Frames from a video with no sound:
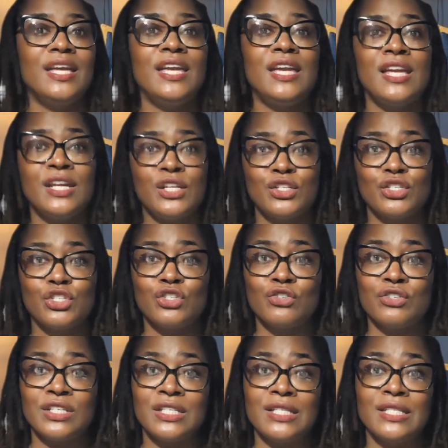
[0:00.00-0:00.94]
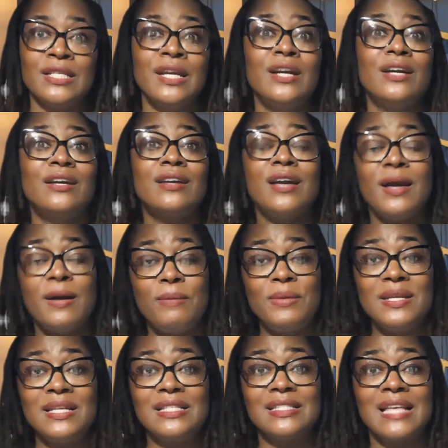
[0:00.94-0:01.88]
industry,
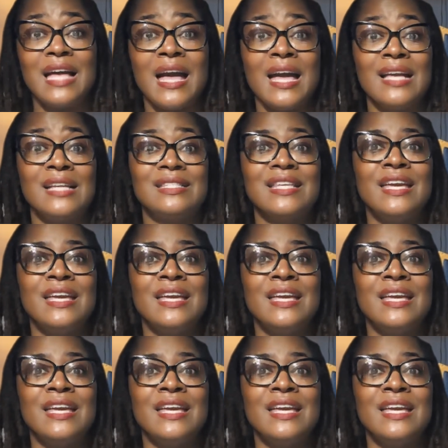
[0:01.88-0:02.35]
company size,